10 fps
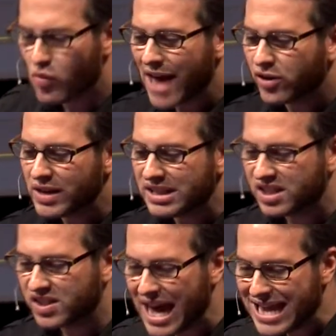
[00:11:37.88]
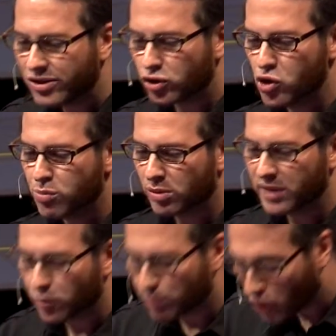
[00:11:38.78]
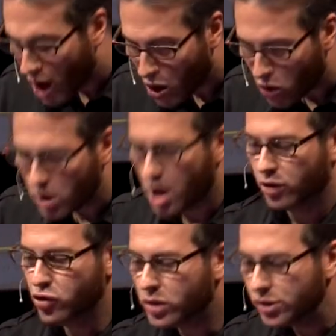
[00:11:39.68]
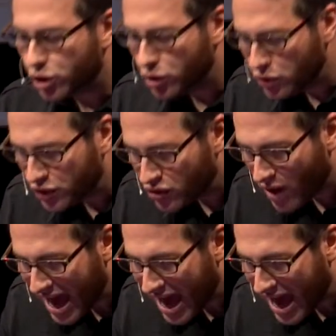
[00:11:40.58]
rather than send to Premiere Pro, you can choose to